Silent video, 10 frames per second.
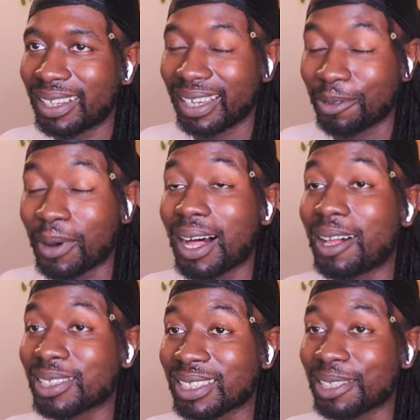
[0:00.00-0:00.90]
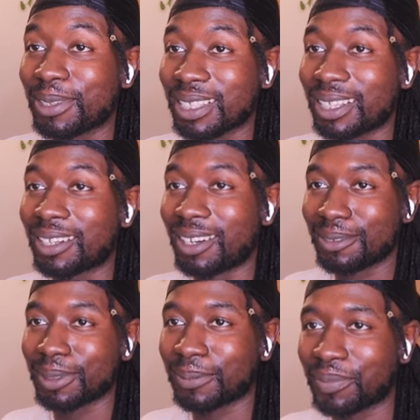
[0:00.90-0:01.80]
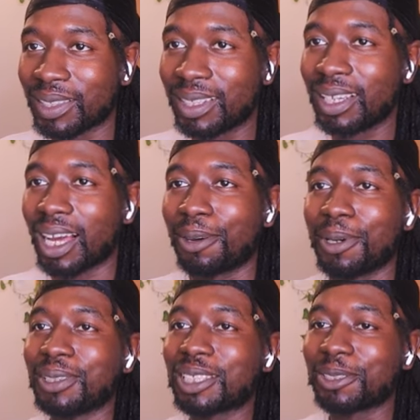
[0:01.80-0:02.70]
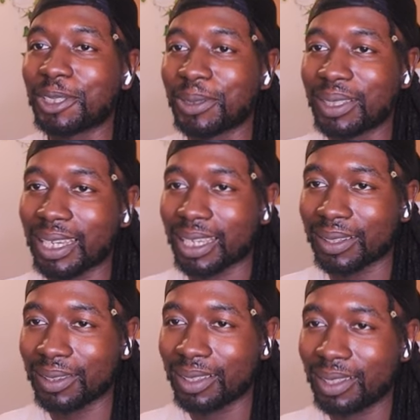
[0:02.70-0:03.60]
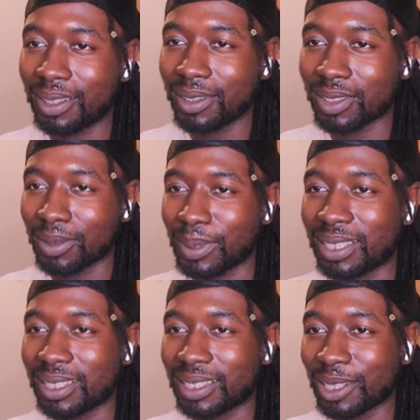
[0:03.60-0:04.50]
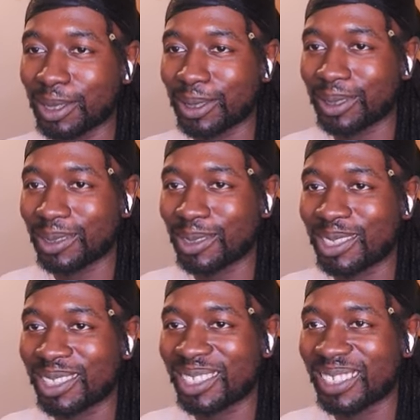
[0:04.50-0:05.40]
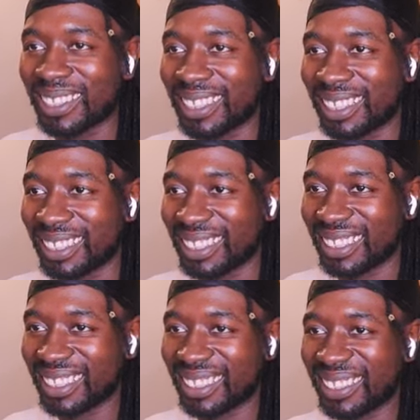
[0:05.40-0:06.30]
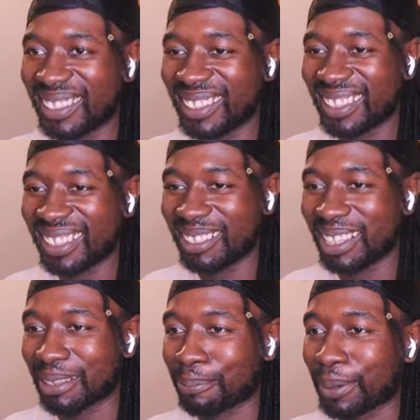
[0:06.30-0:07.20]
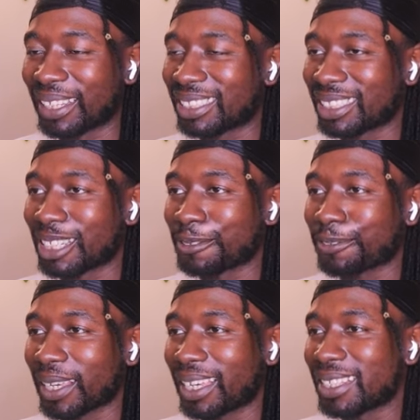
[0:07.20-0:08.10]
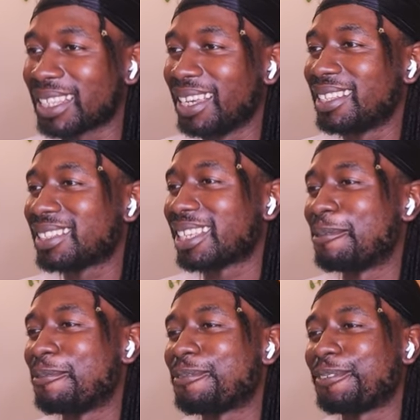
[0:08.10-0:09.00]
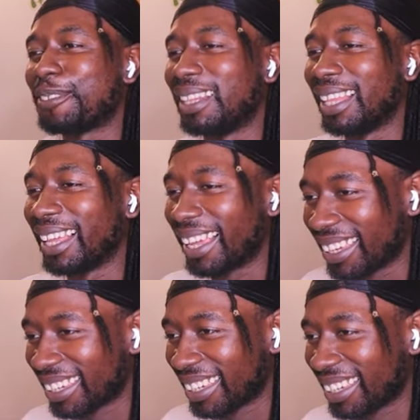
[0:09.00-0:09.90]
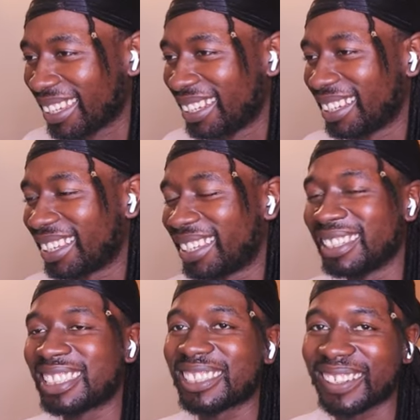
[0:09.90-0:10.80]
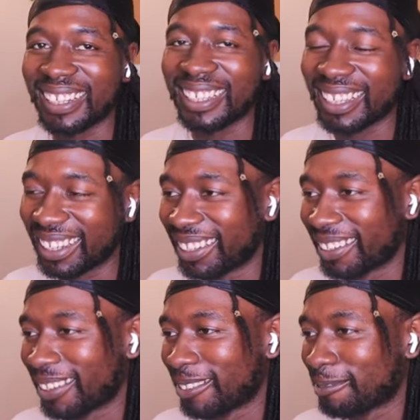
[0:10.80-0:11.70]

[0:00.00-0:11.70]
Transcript: Whilst he was in Kong, I won't kill you yet. So be still, Otsutsuki. Get punched in the face, sent flying, and then straight KO.